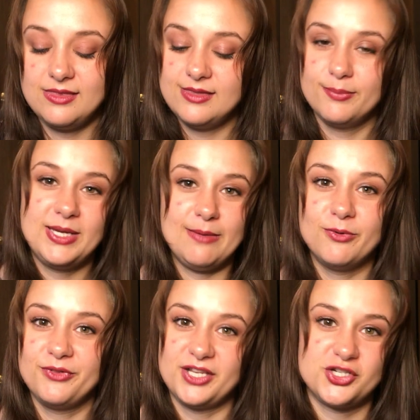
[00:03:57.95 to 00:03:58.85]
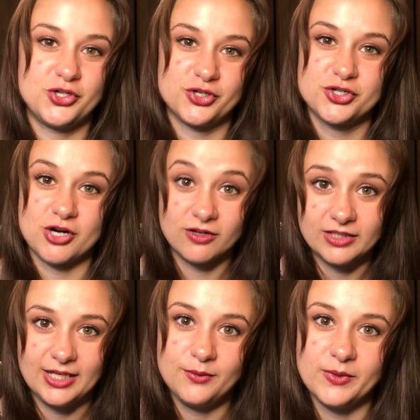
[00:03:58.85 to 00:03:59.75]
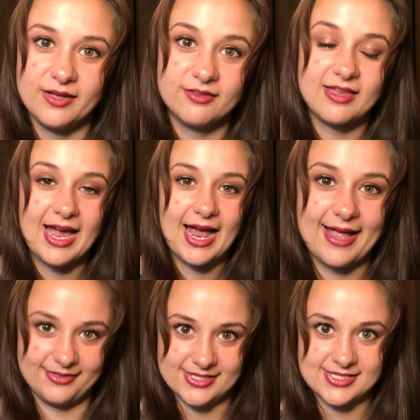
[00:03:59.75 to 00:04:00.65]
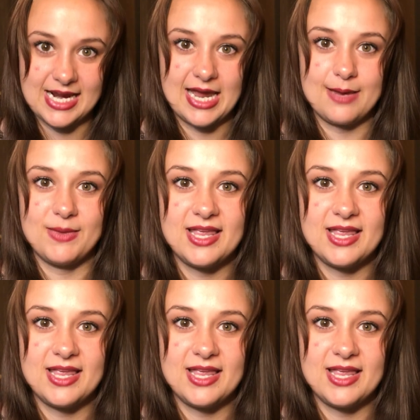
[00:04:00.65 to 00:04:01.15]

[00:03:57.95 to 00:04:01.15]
the people that you're struggling with at this time.